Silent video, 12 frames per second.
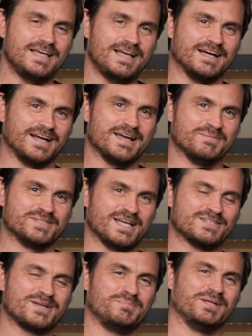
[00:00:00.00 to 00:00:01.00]
Yeah, or? I am.
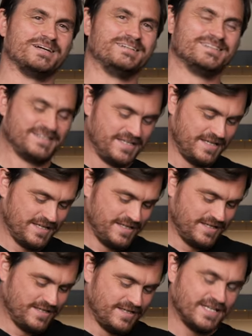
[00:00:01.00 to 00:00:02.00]
Salskaplig.
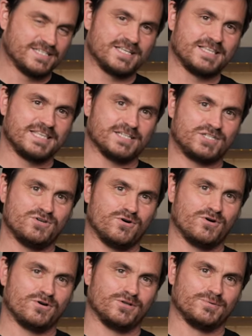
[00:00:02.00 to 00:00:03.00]
Isn't this
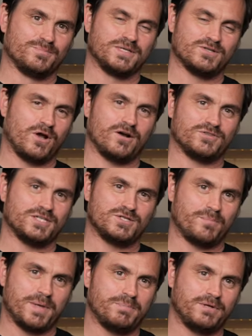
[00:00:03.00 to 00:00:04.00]
aren't these
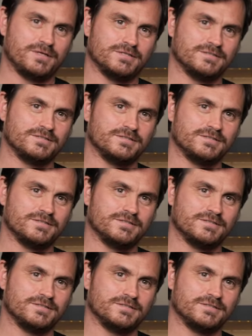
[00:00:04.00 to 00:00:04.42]
your people?